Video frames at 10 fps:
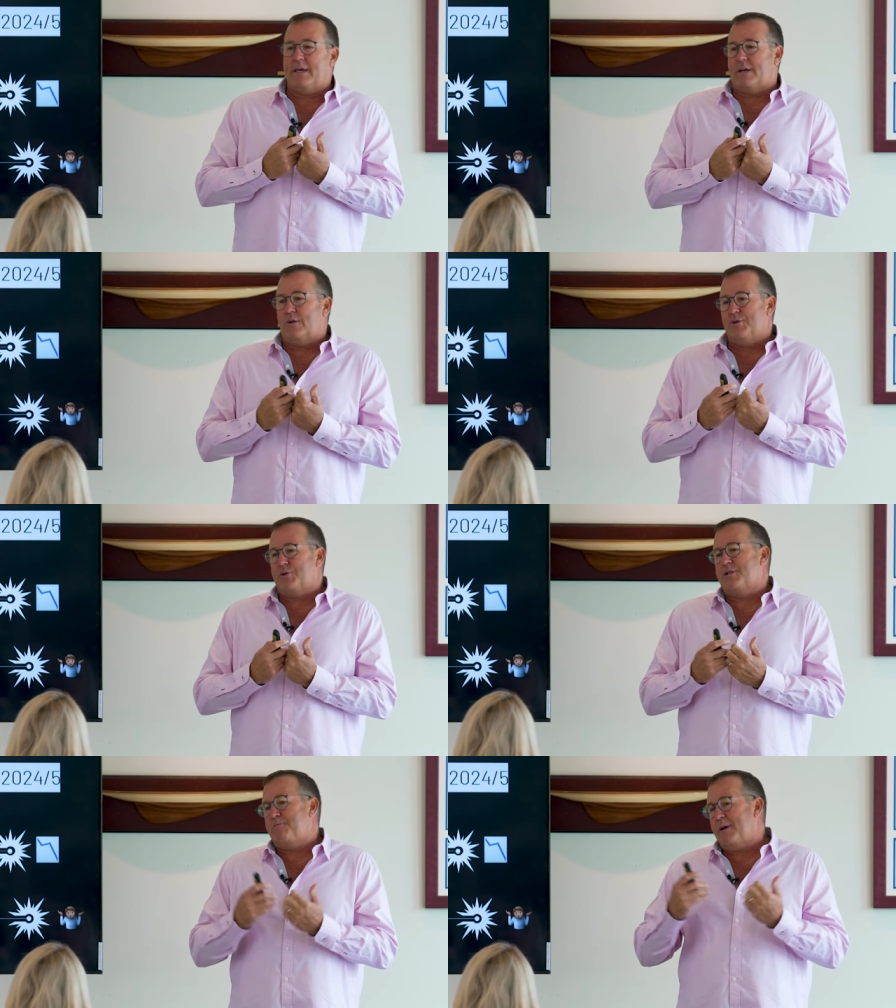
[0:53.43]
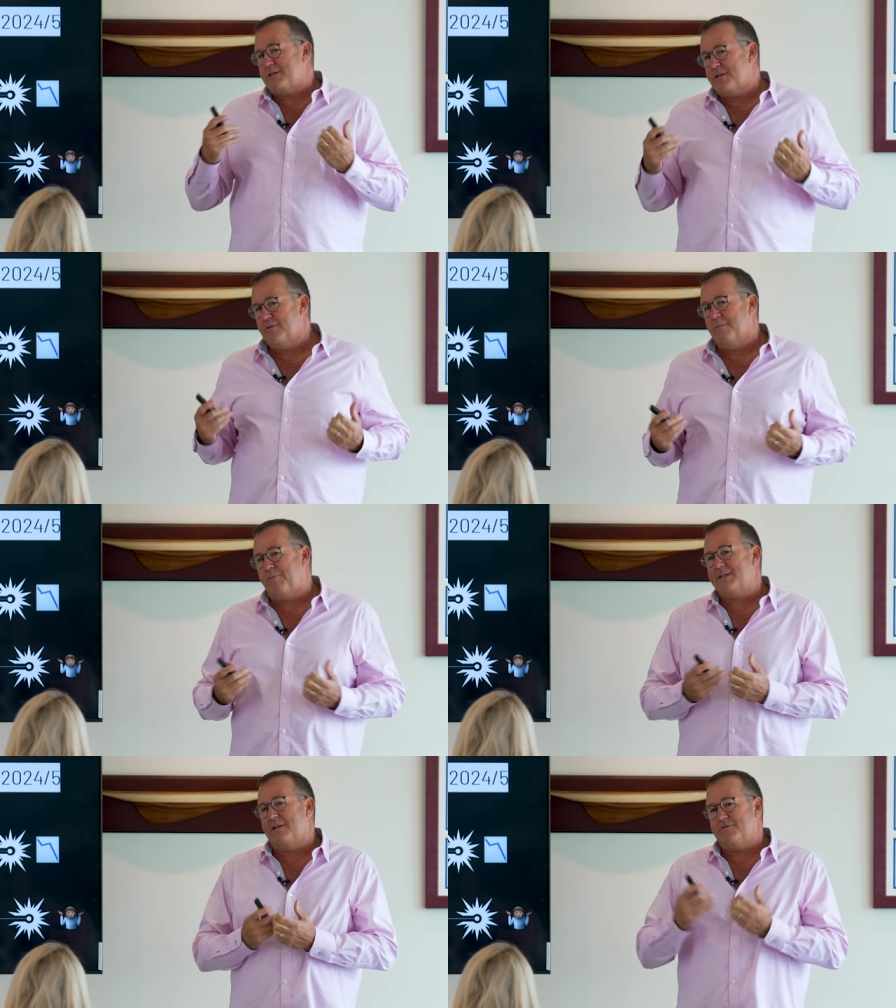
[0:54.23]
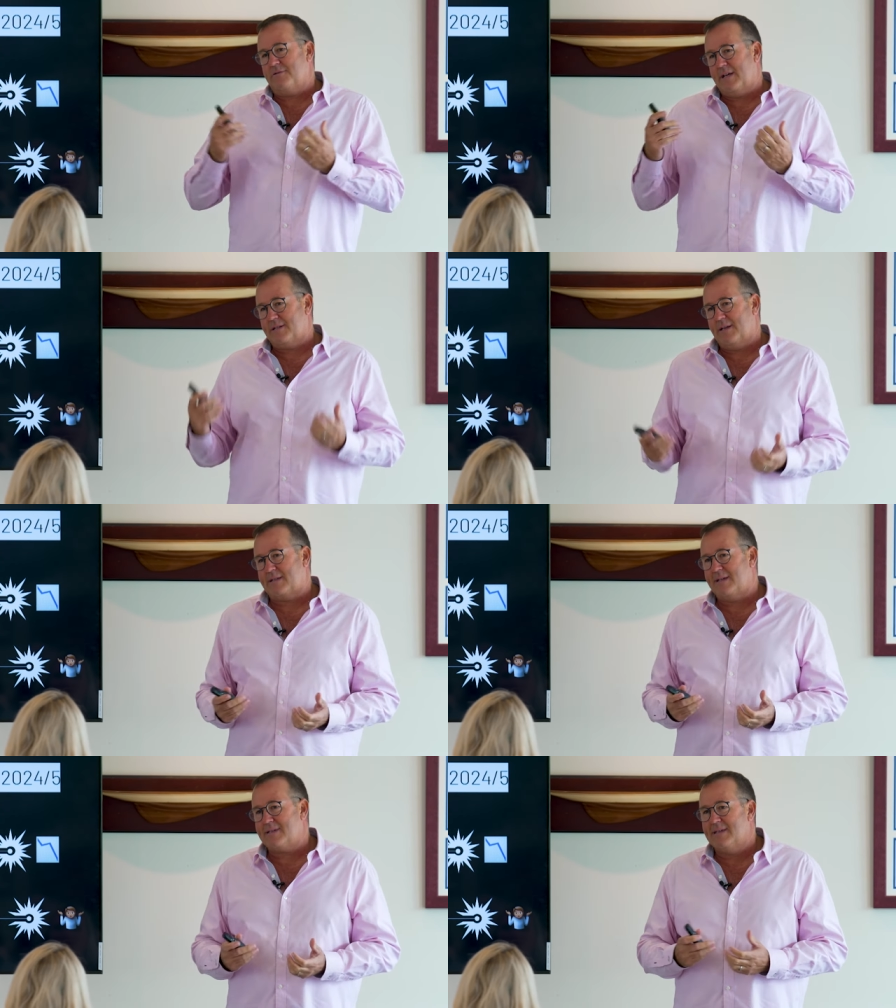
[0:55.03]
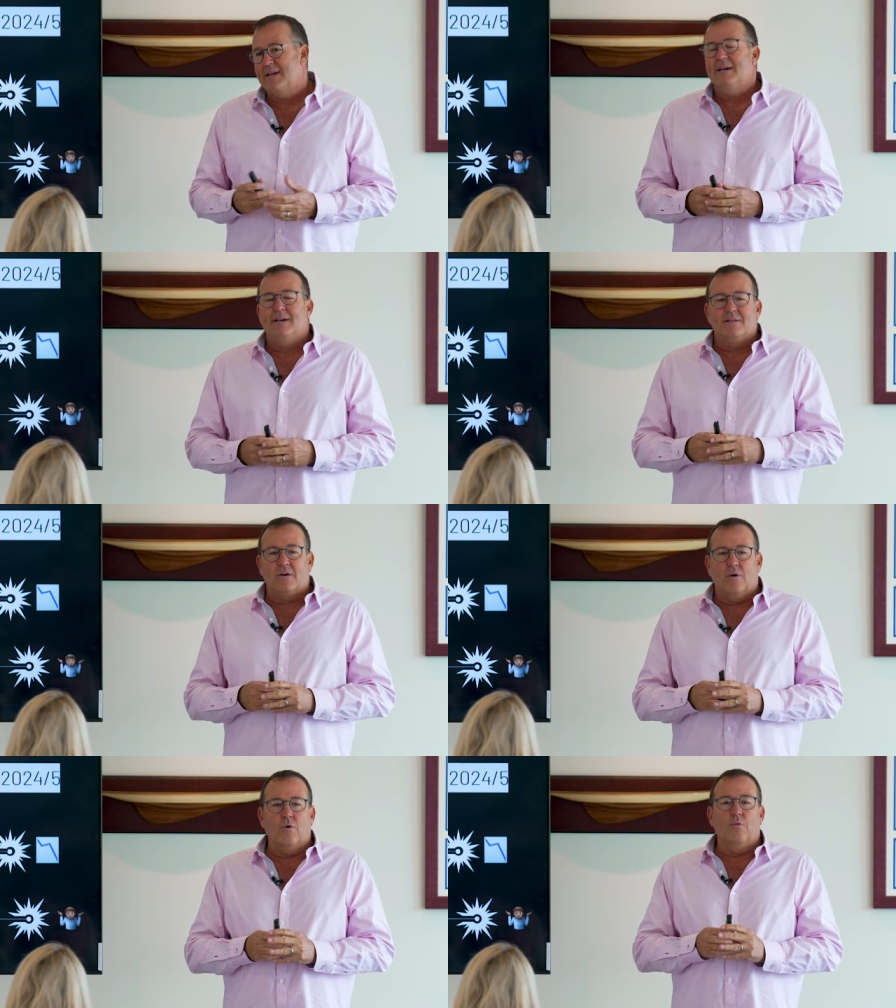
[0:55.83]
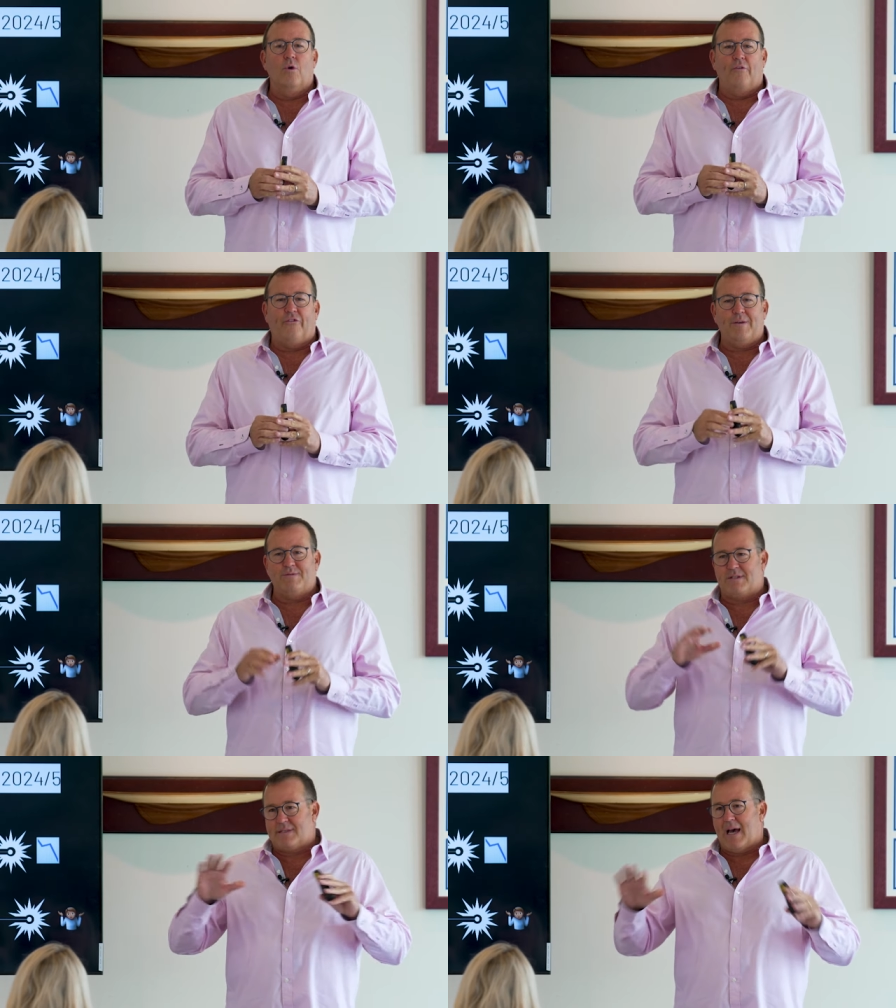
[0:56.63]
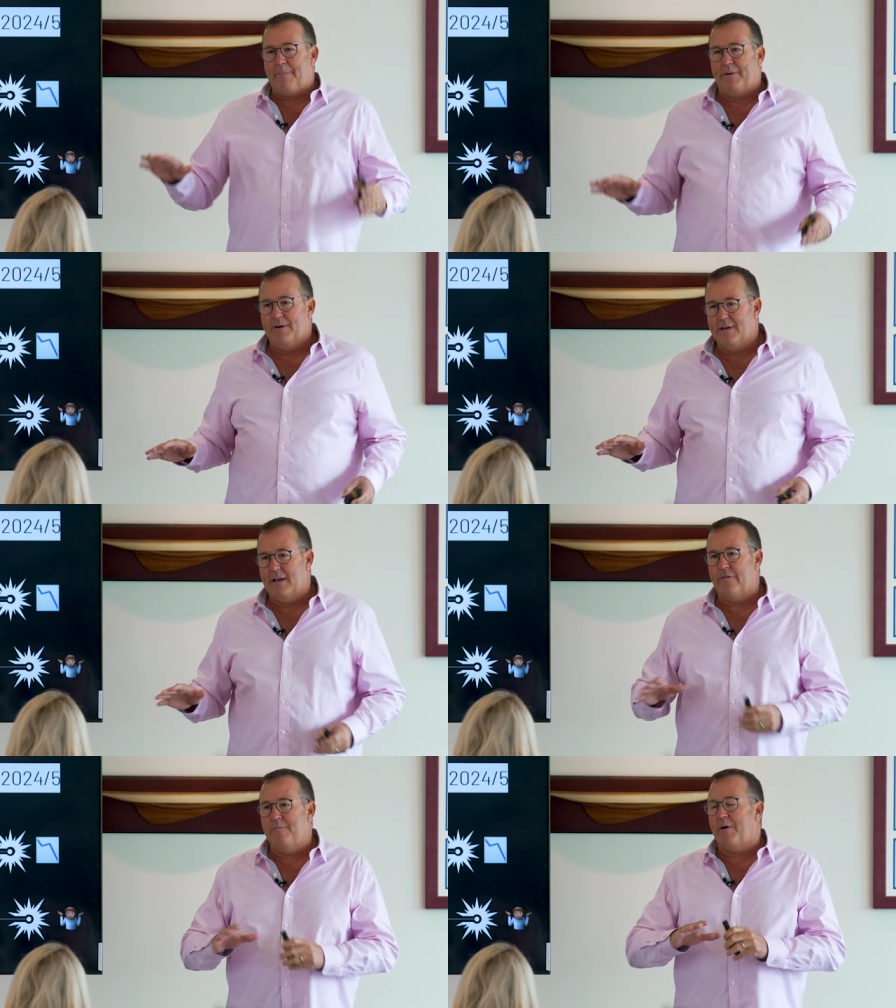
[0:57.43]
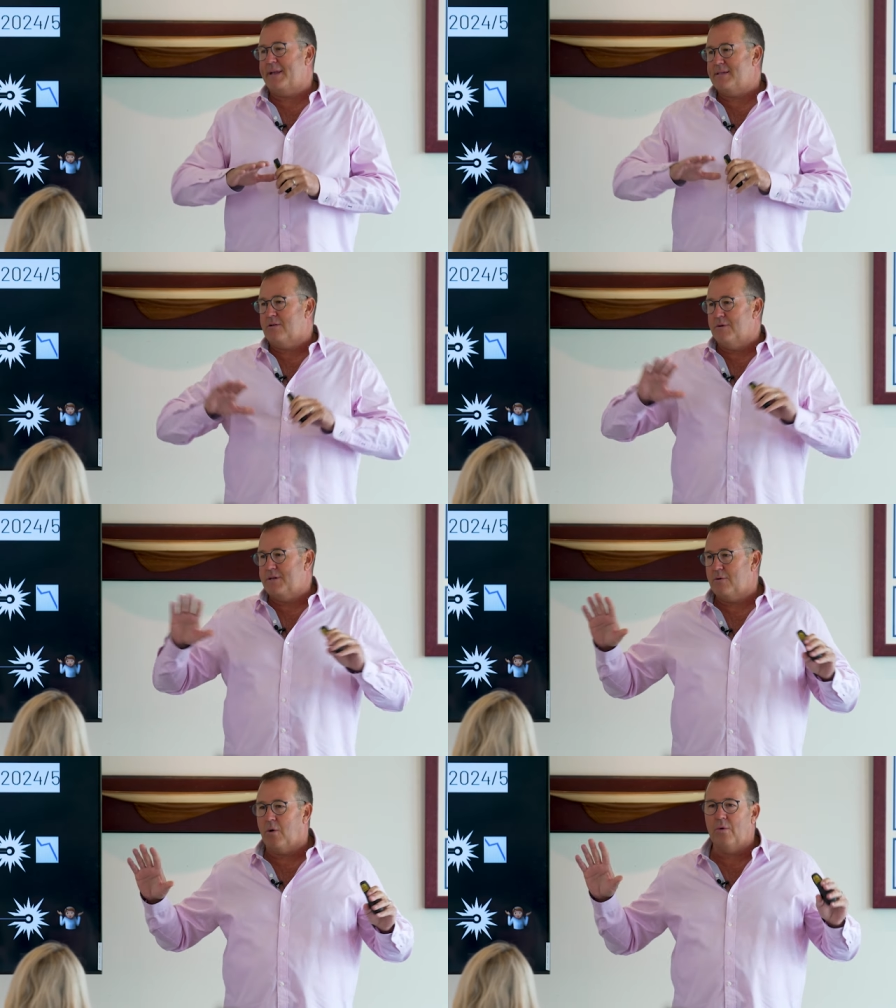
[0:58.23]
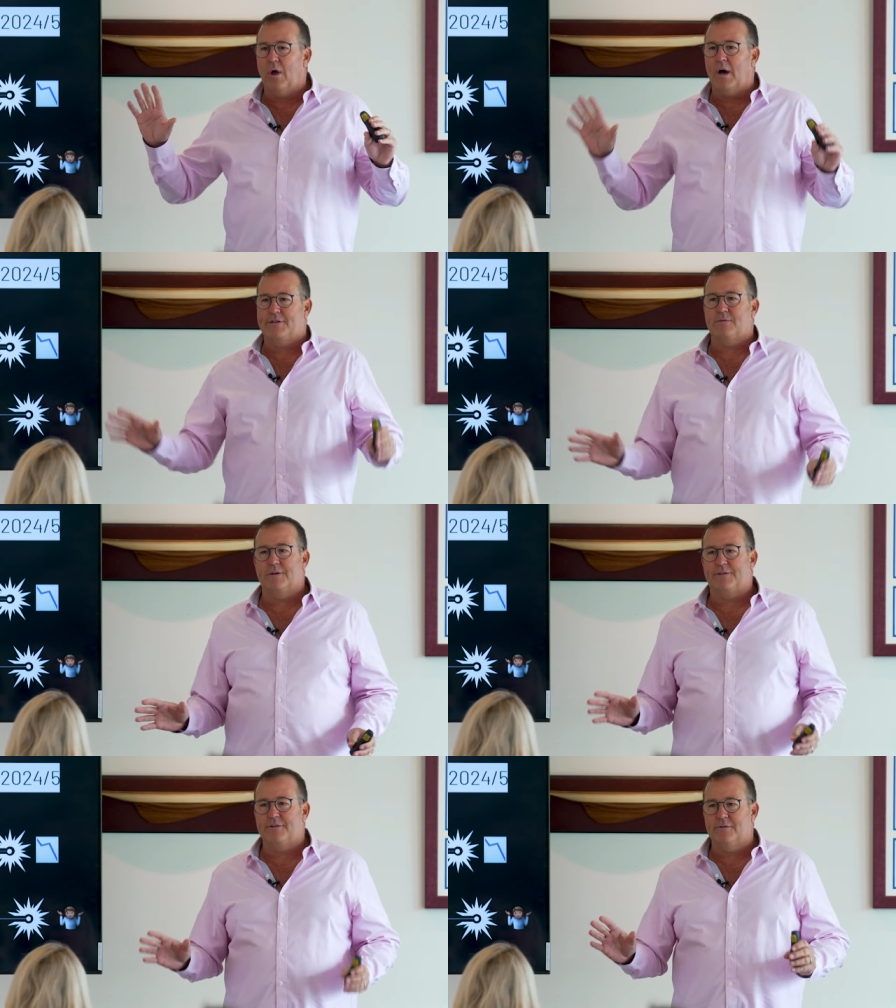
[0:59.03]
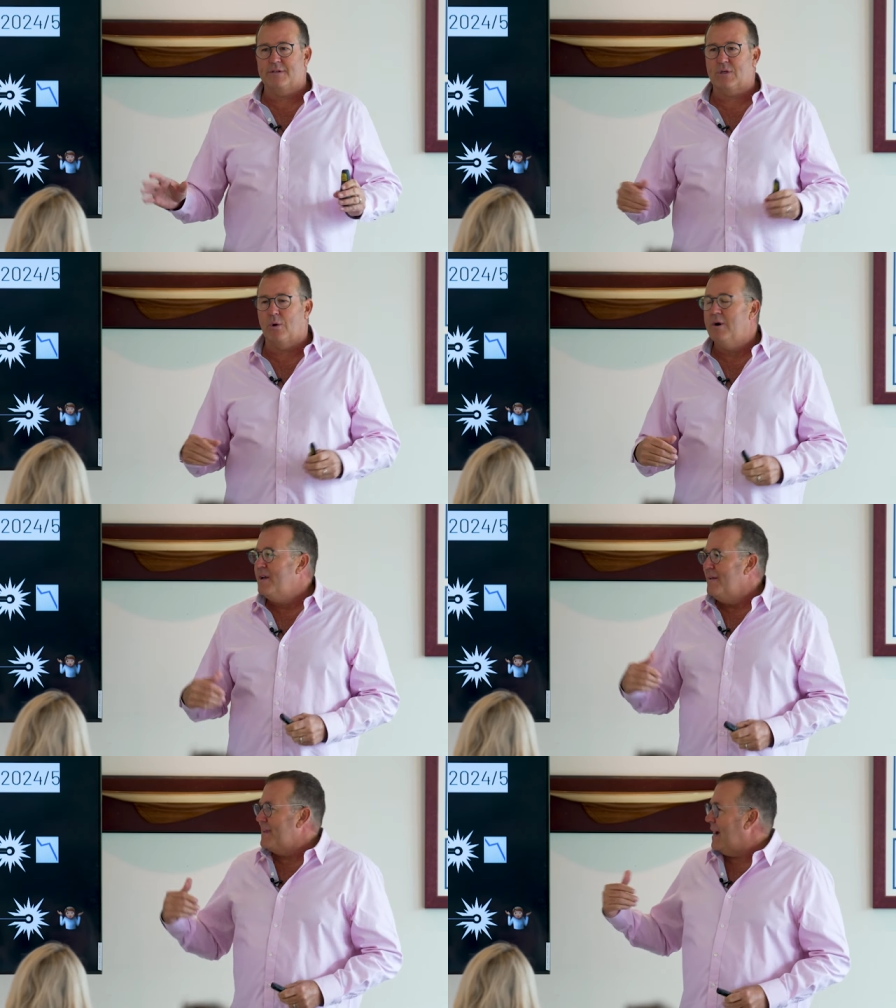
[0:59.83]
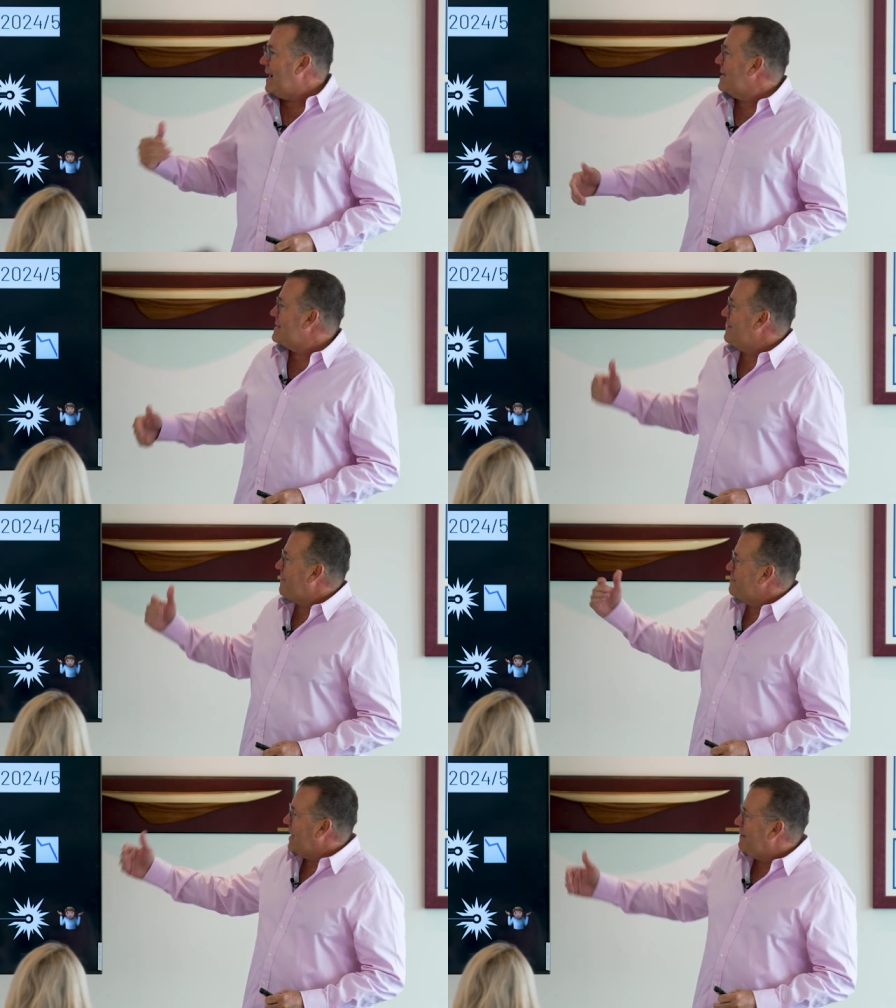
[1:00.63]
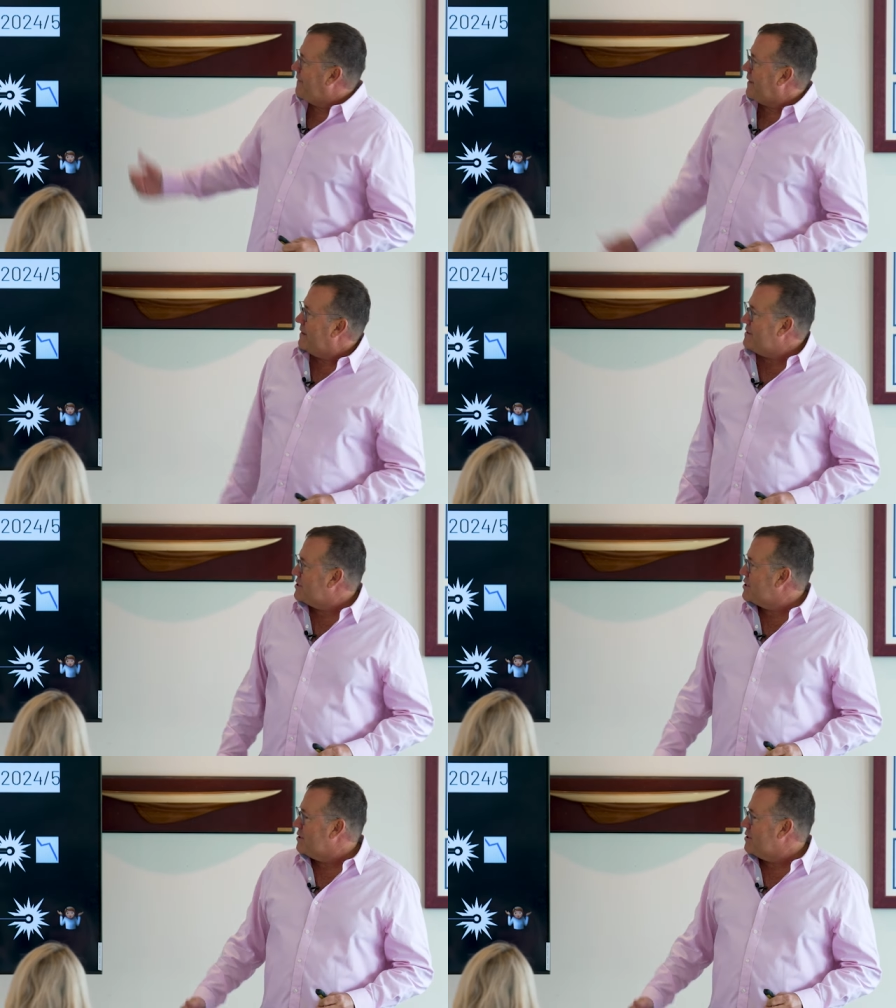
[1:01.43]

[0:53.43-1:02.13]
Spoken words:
get closer, especially to a presidential election like this, the whole world seems to stop and everybody's going to hold on to what they're doing. So the idea from Tom Ferry this